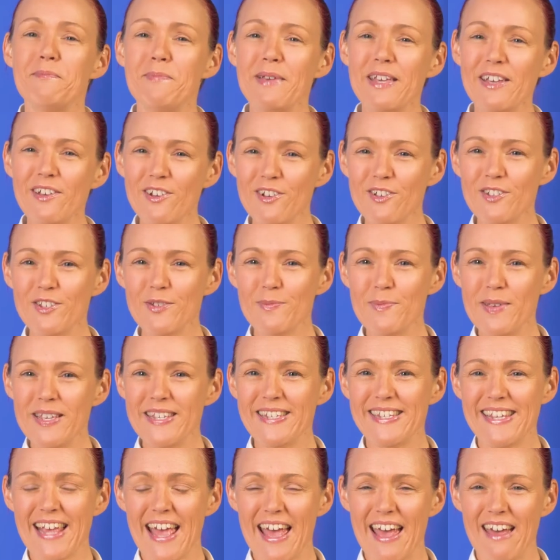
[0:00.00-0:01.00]
Because
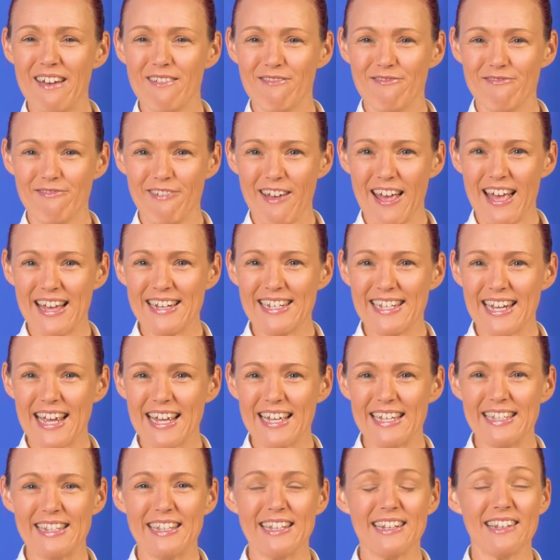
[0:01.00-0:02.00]
Ms. F had
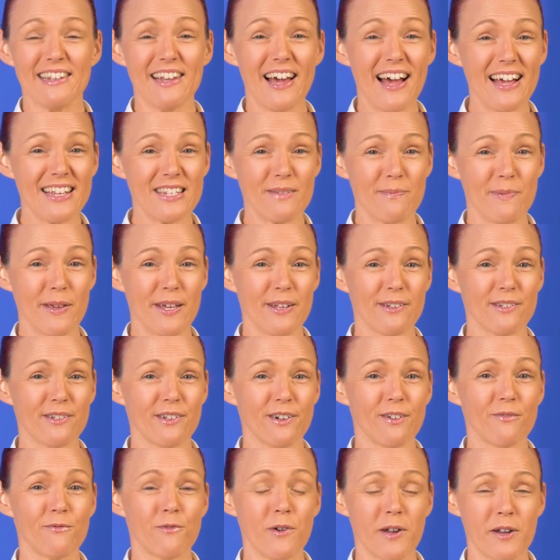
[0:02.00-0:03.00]
taken the last pill
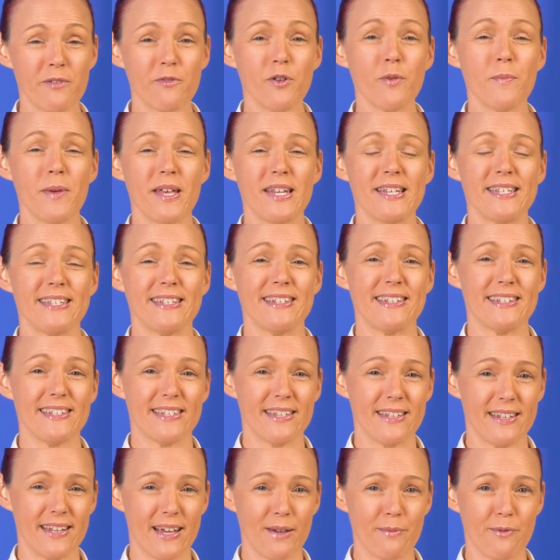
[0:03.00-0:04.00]
of one of her medicines
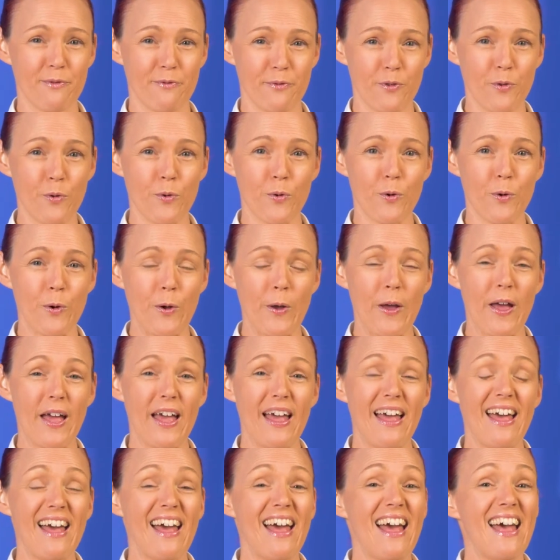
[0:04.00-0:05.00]
the day before,
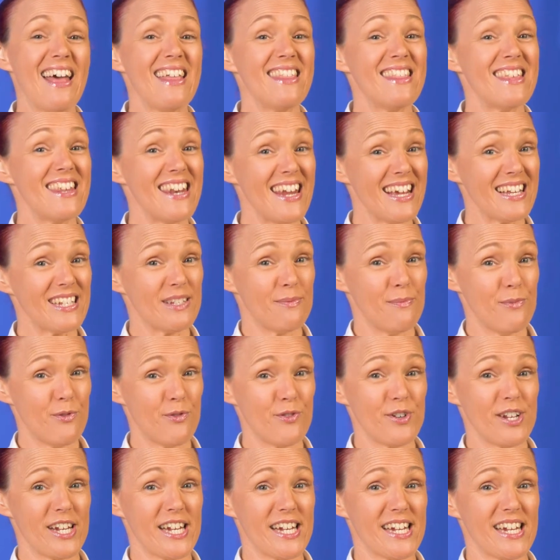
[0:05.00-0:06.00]
the next
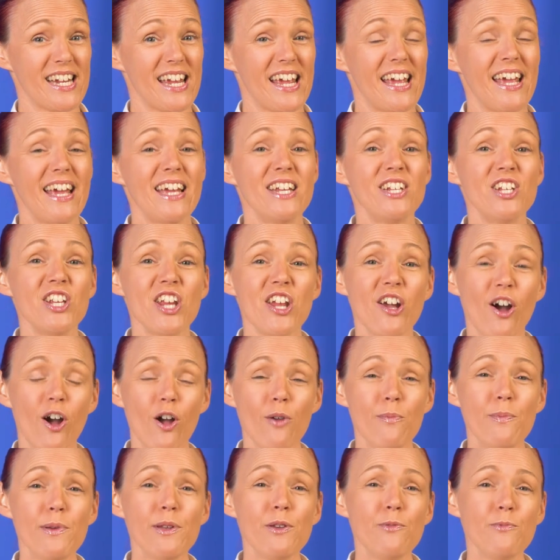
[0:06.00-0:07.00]
morning she
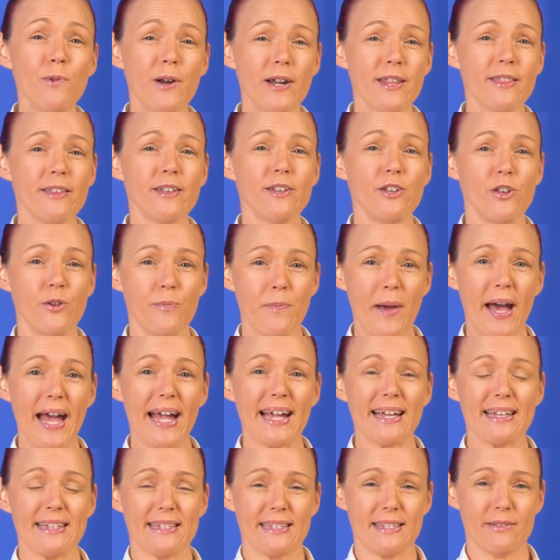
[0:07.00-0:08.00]
opened one of the new
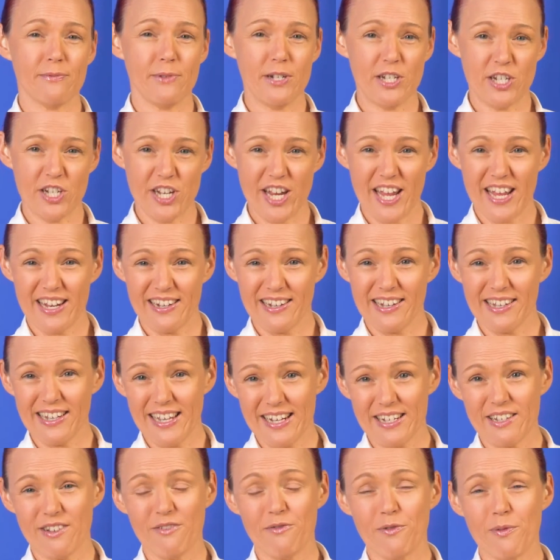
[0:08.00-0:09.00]
packets which she had
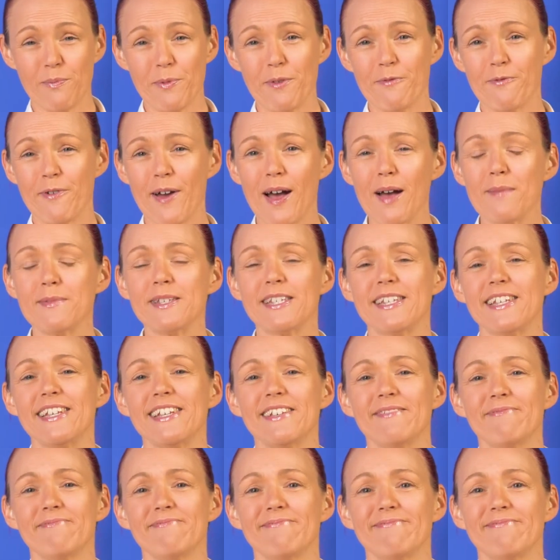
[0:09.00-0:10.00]
collected from the pharmacy,